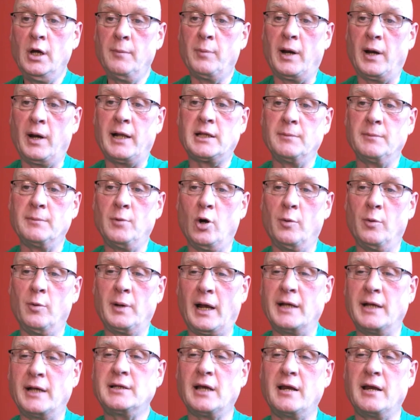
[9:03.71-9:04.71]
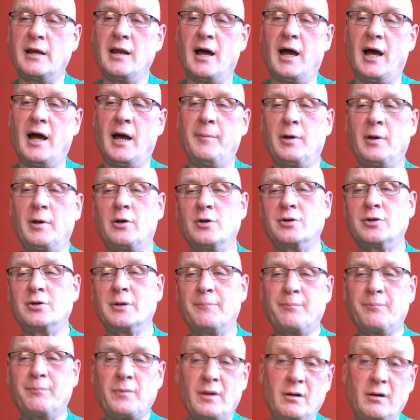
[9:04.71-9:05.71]
But at the moment, I say nine because
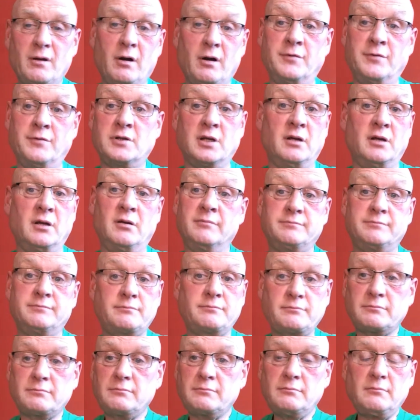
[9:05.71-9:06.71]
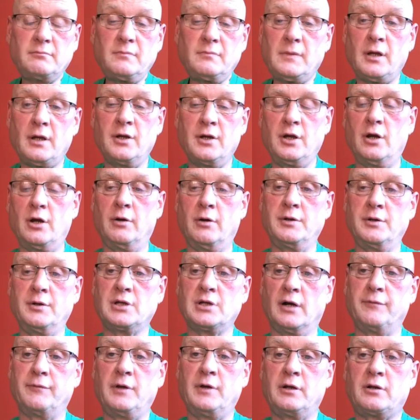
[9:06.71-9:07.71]
obviously, you know,
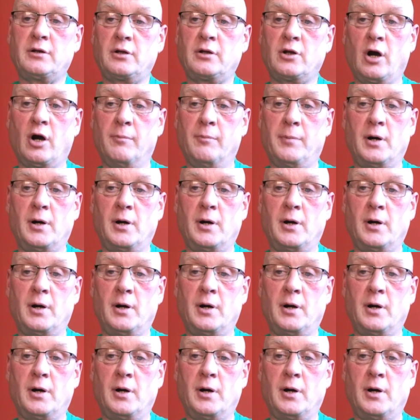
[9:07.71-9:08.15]
yourself, they can't